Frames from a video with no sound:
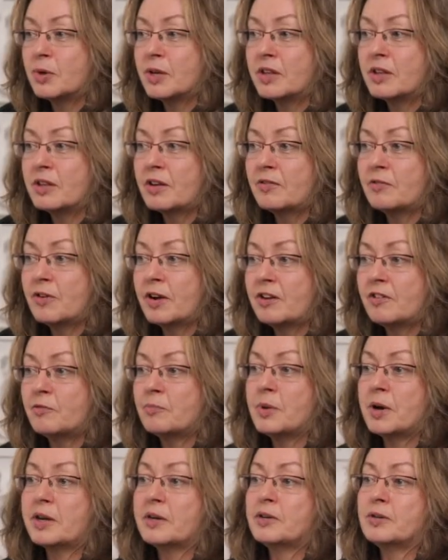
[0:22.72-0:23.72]
with a friend of
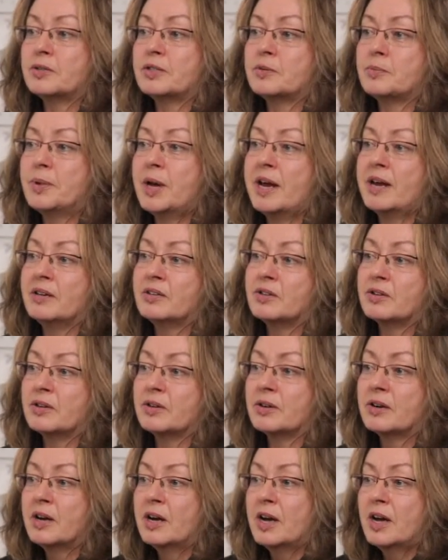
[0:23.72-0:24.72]
mine who's a
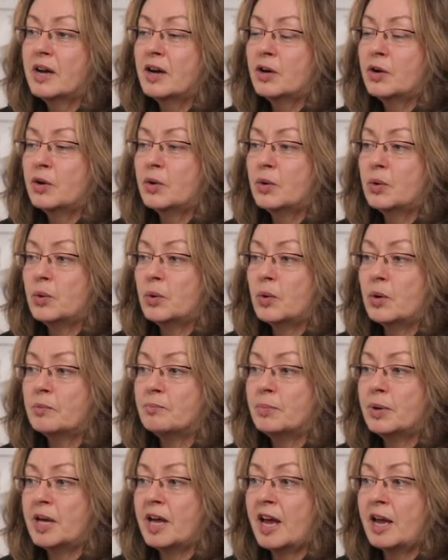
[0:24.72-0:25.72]
painter who
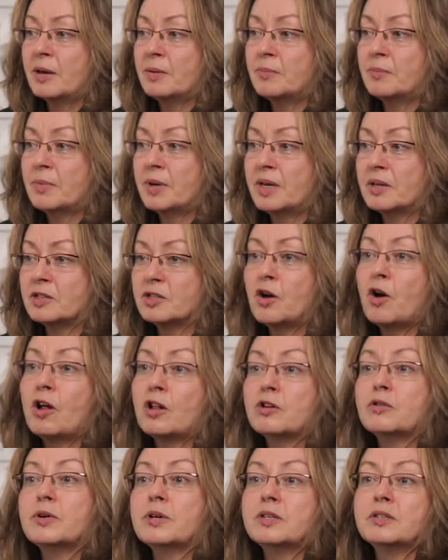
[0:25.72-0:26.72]
became
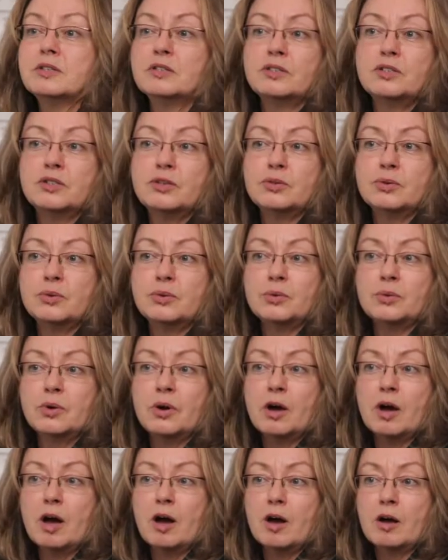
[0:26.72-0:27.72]
intolerant to
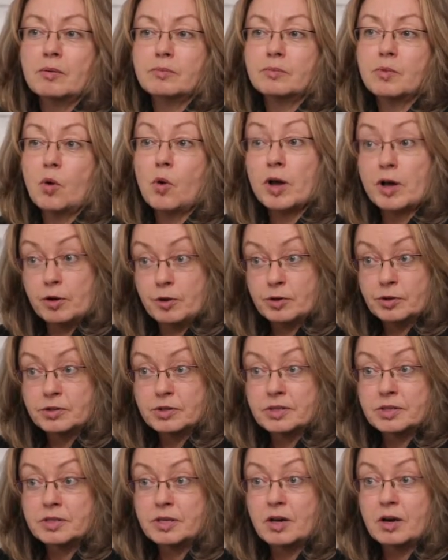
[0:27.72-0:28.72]
um,
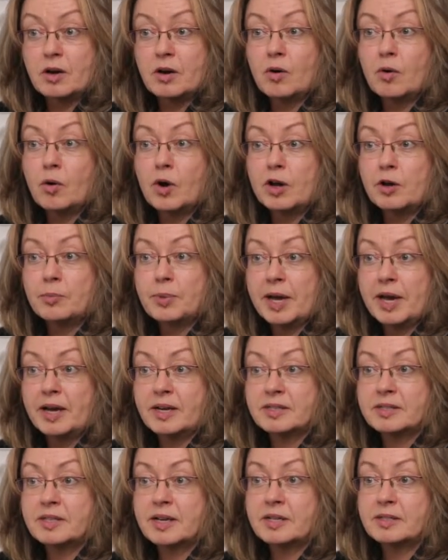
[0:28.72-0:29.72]
oils, oil
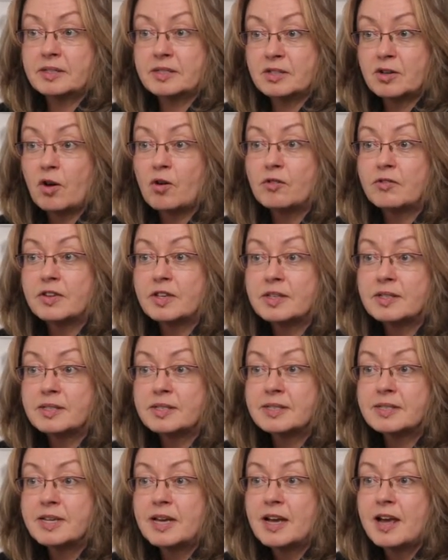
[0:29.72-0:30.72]
paint, and
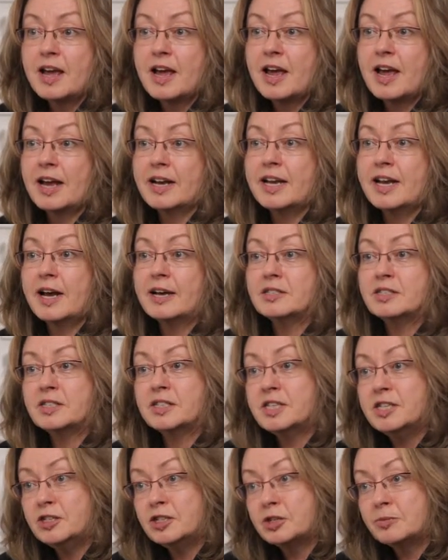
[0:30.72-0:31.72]
solvents. And he had to
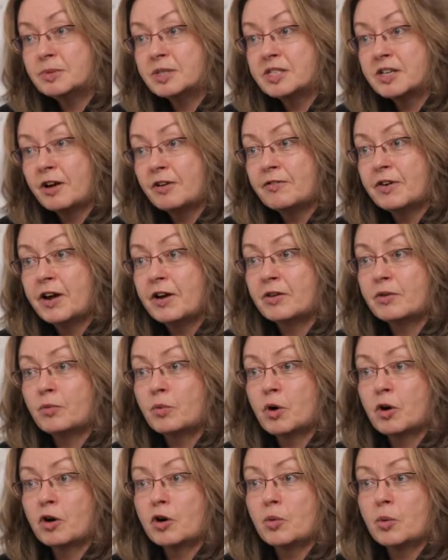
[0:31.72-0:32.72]
teach himself how to
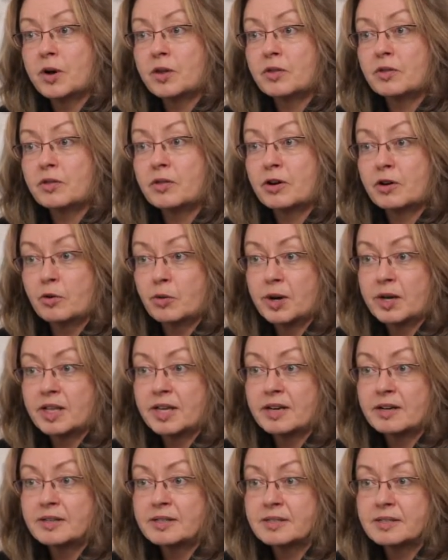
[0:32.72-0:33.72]
work with
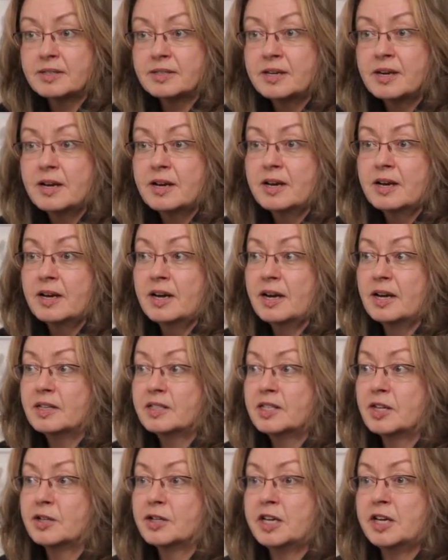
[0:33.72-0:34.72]
acrylics
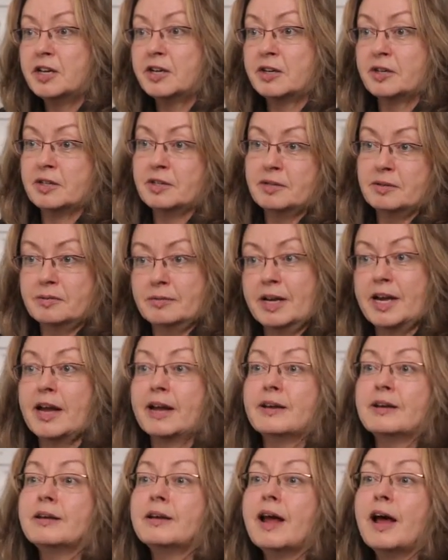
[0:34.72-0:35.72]
until he could
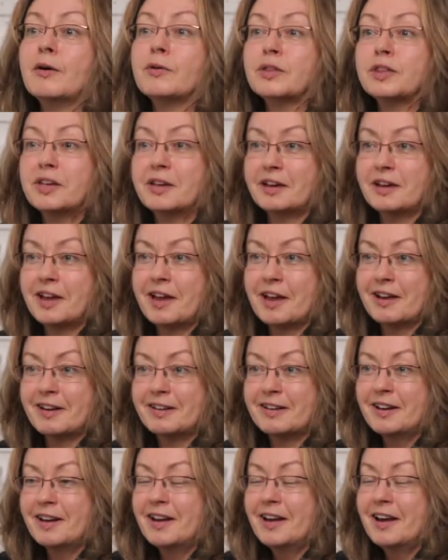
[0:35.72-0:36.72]
get healthy again.